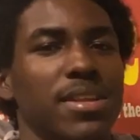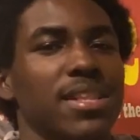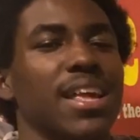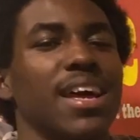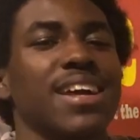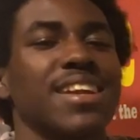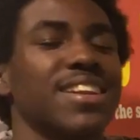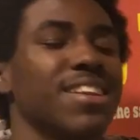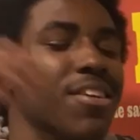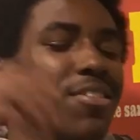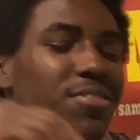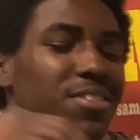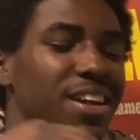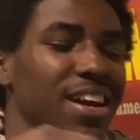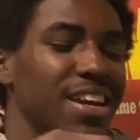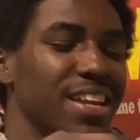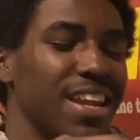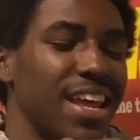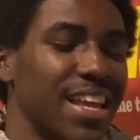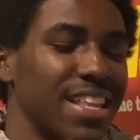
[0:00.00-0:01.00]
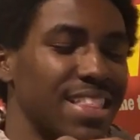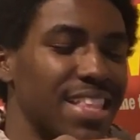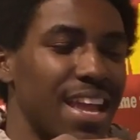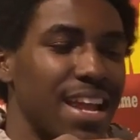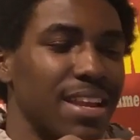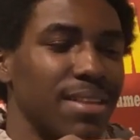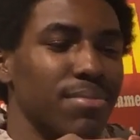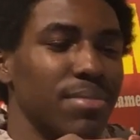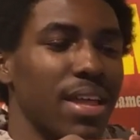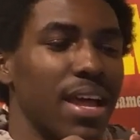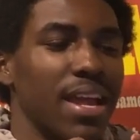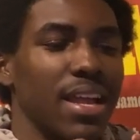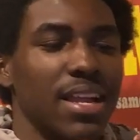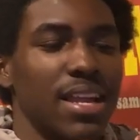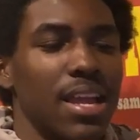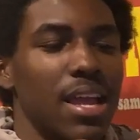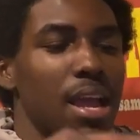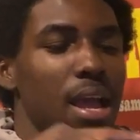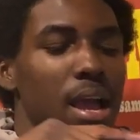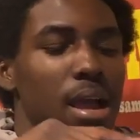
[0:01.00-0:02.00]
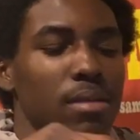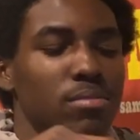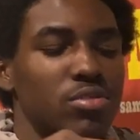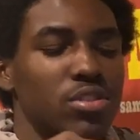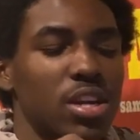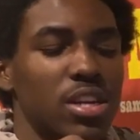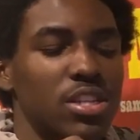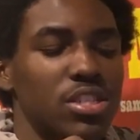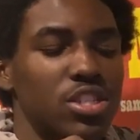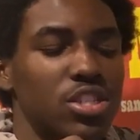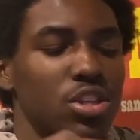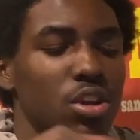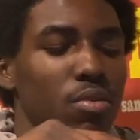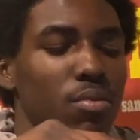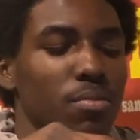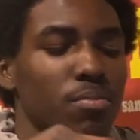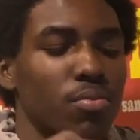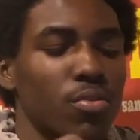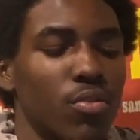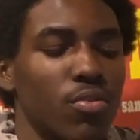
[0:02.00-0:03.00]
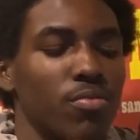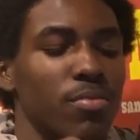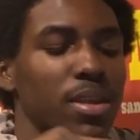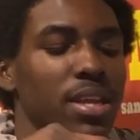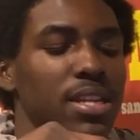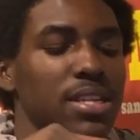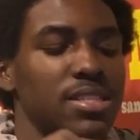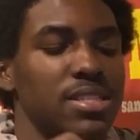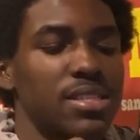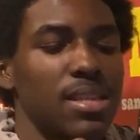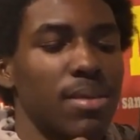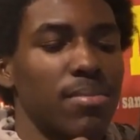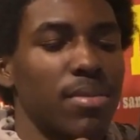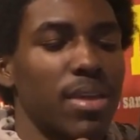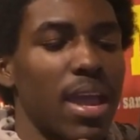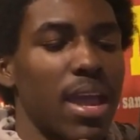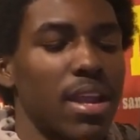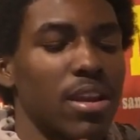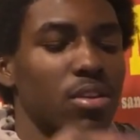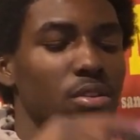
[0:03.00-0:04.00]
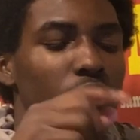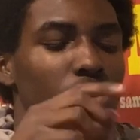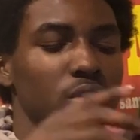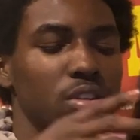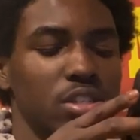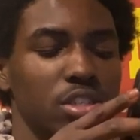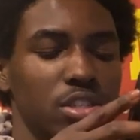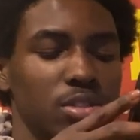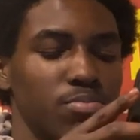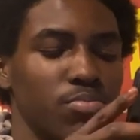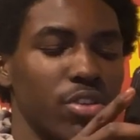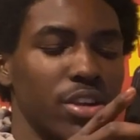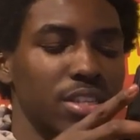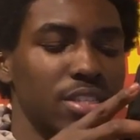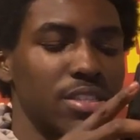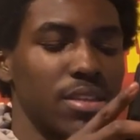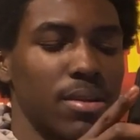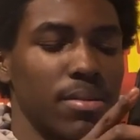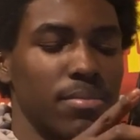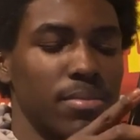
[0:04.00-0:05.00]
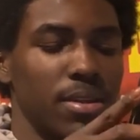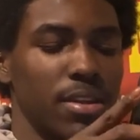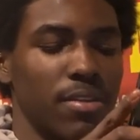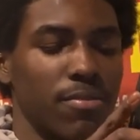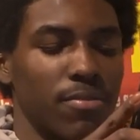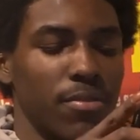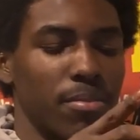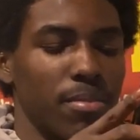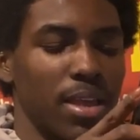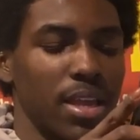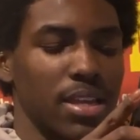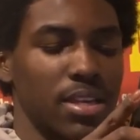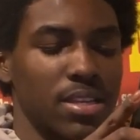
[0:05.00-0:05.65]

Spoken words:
Like, no, not like that. I'm like, I'm trying to show improvement in the same category and just bring something different, man.